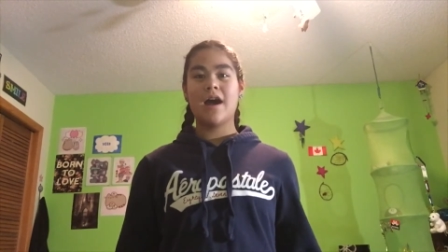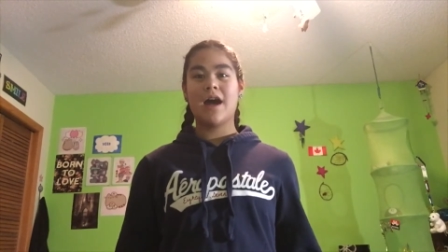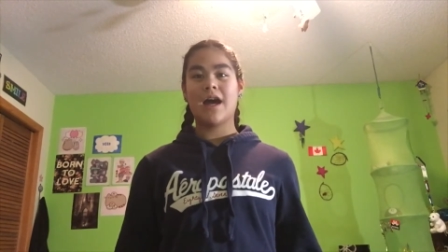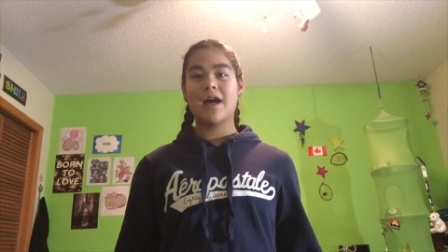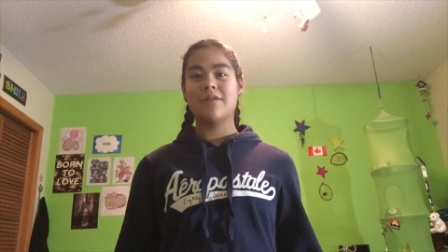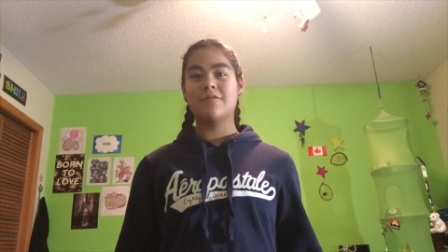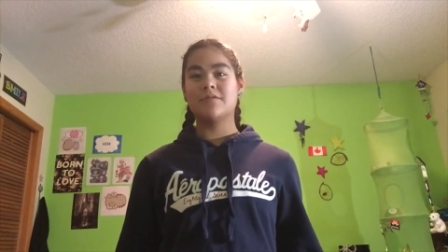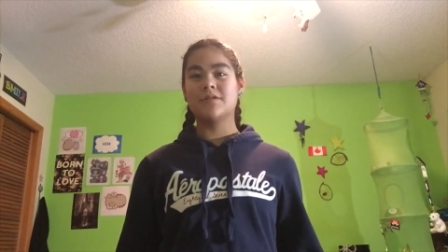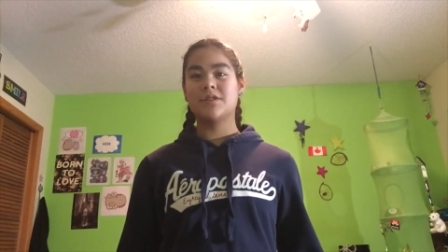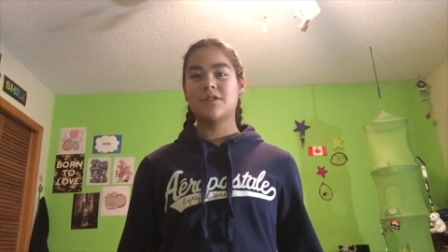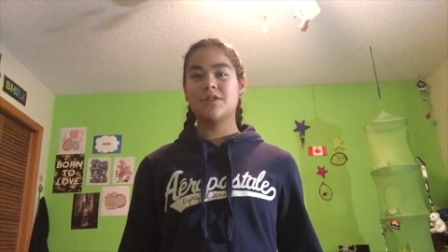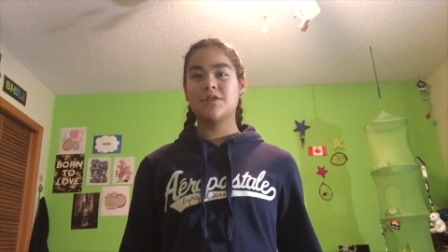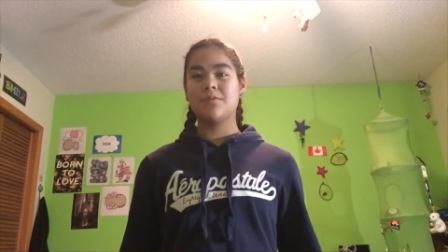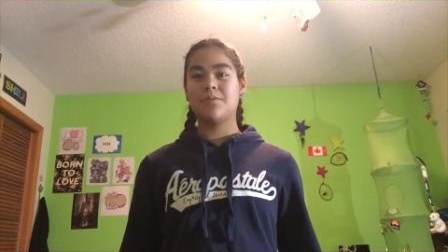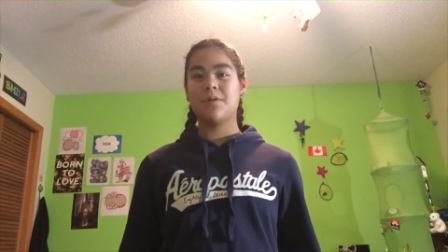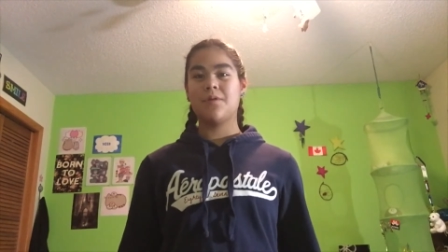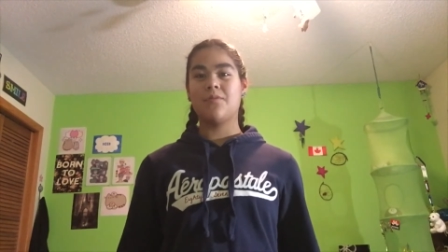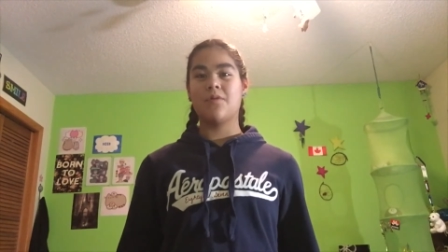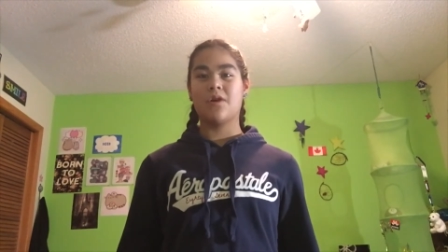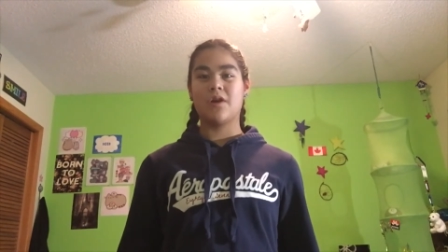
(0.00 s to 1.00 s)
I was
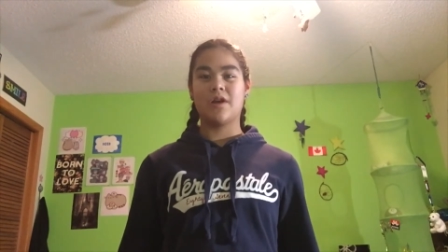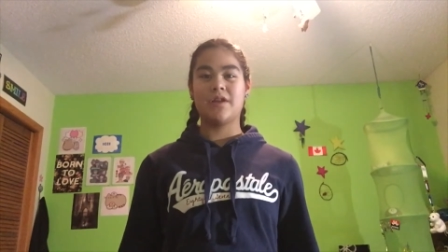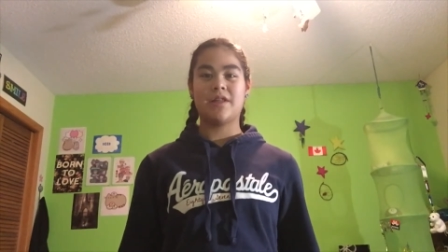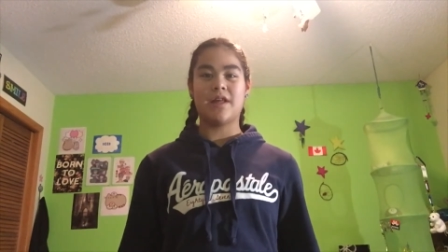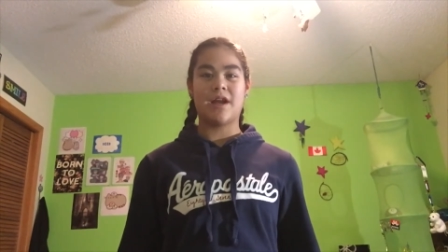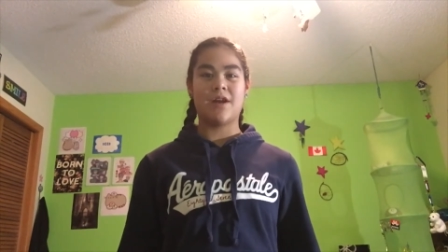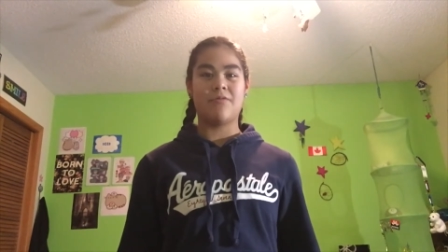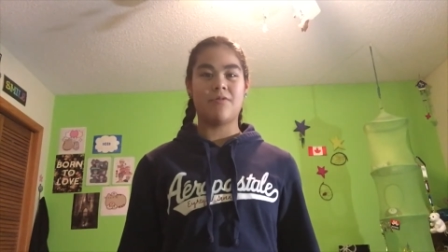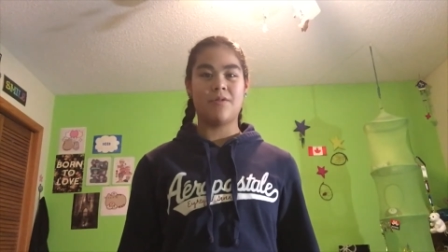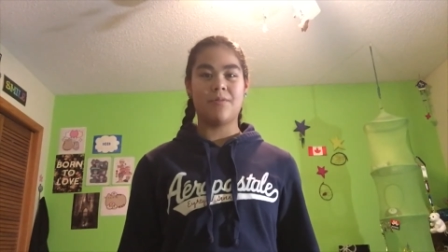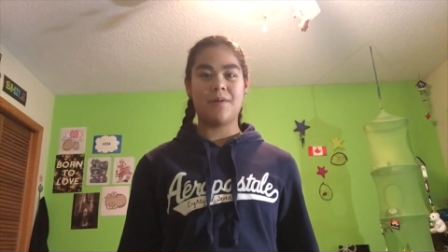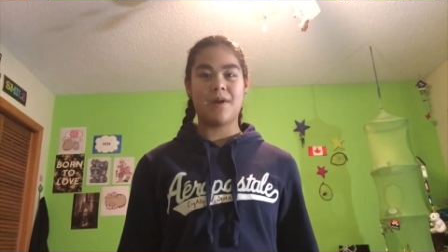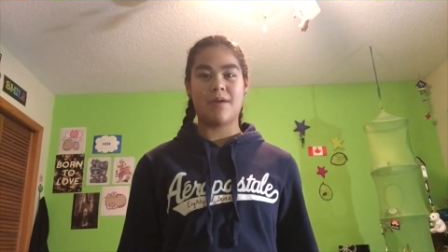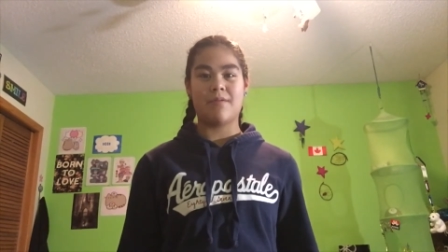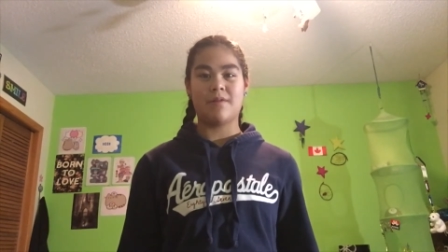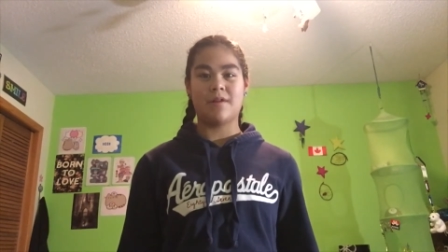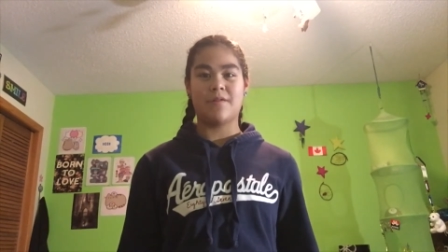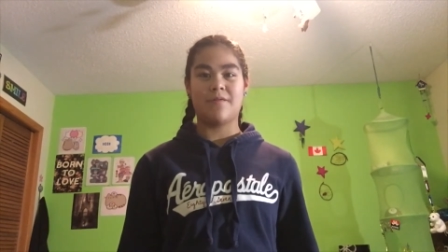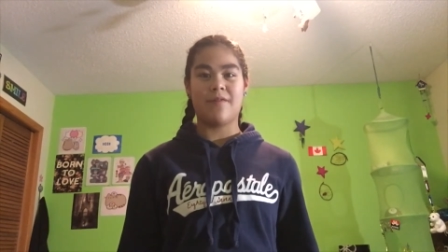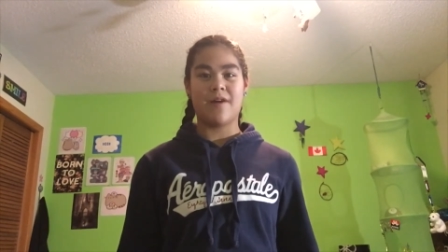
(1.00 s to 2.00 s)
super worried that I wouldn't be
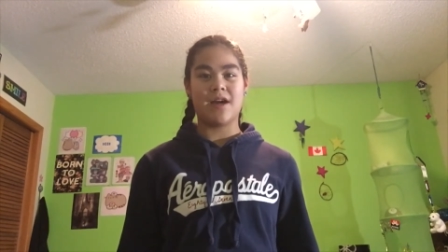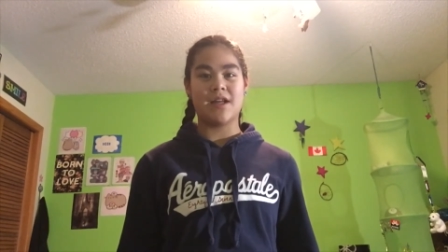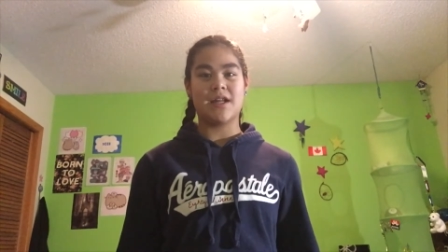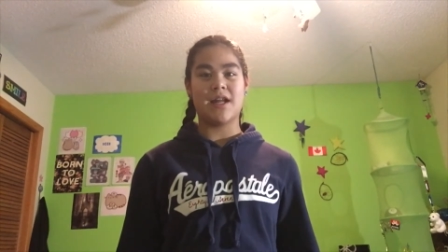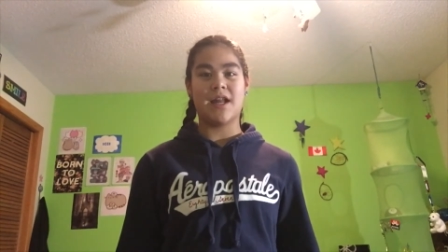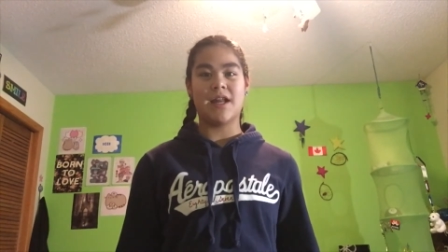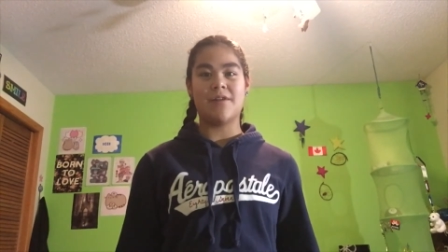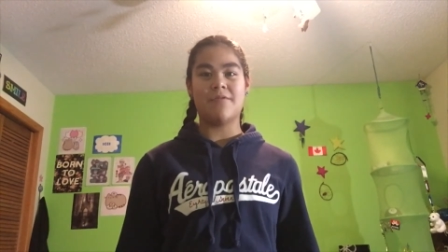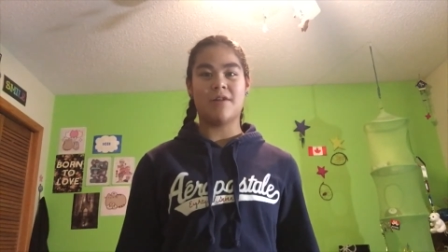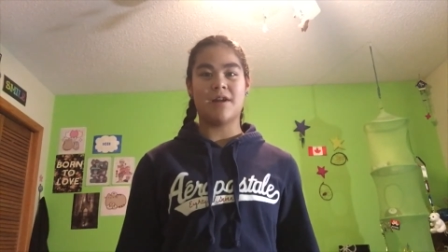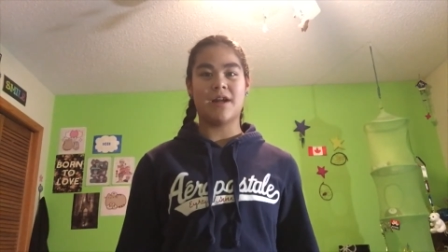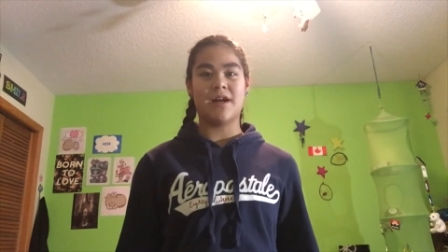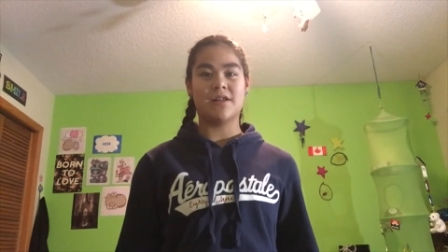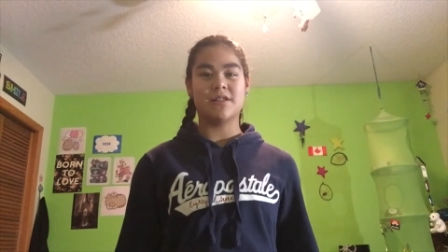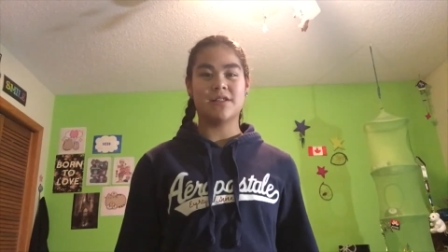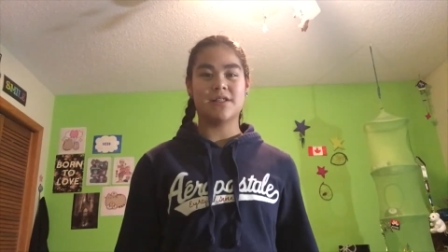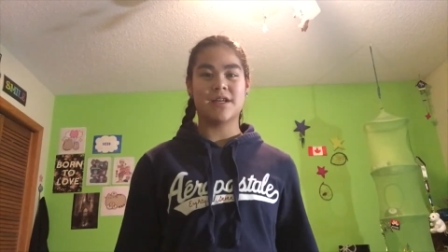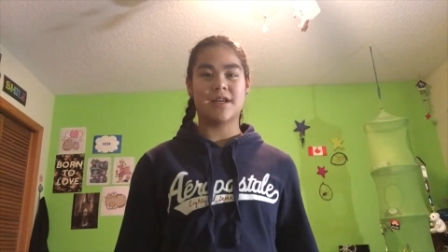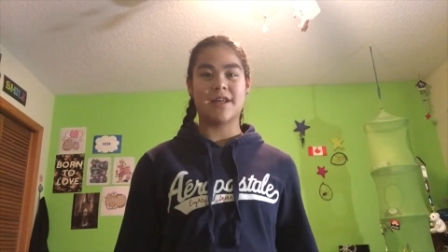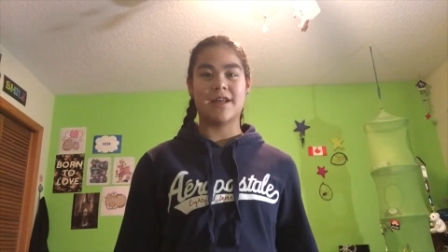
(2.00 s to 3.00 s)
able to find anyone
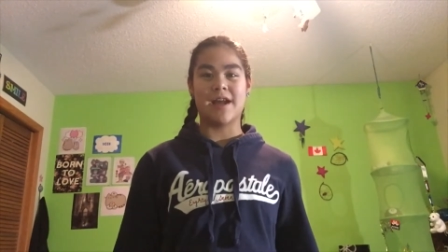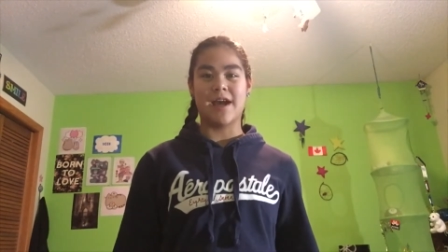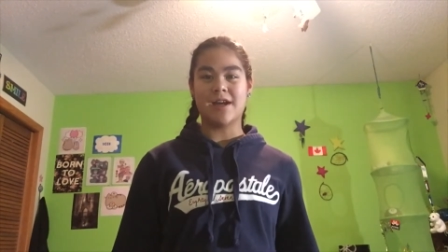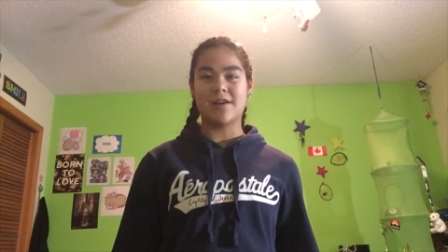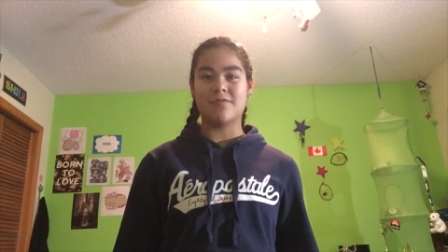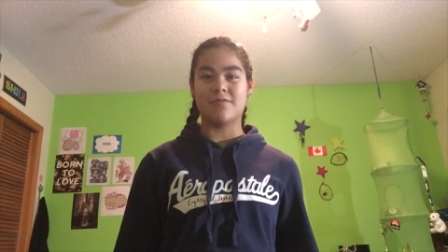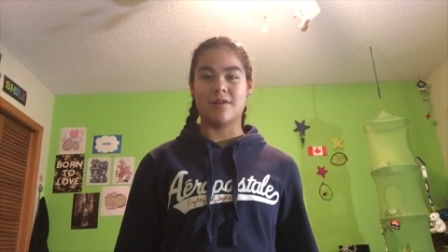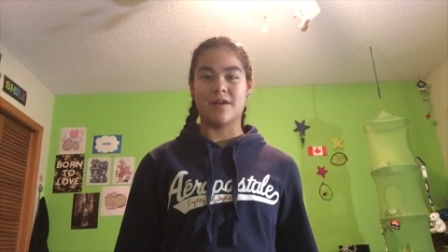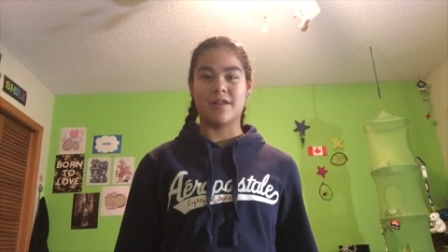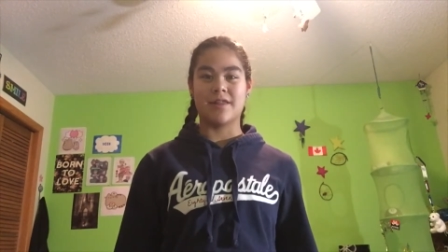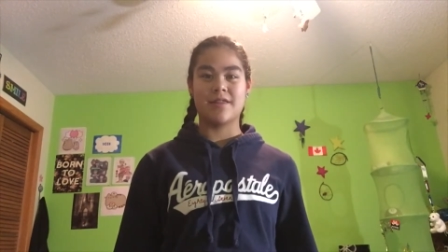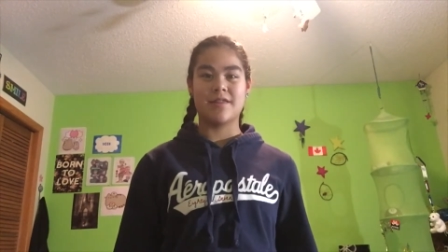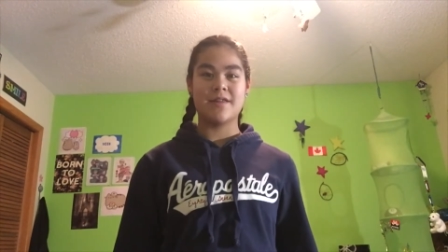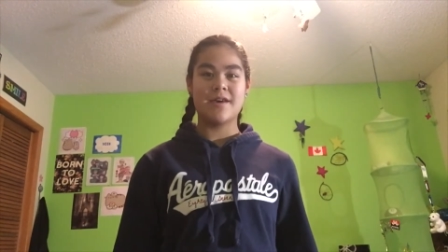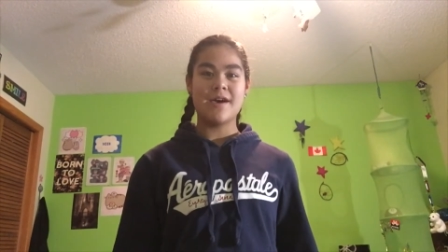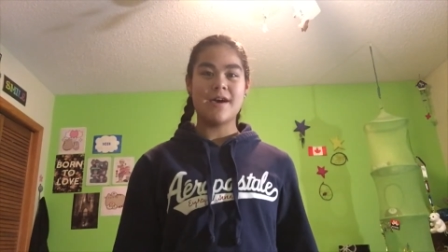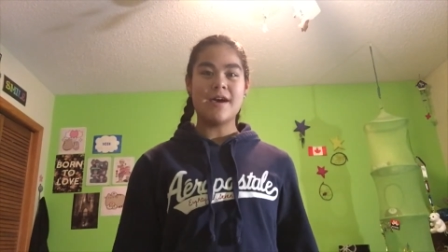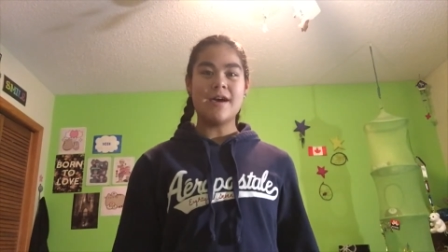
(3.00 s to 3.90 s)
else to connect with,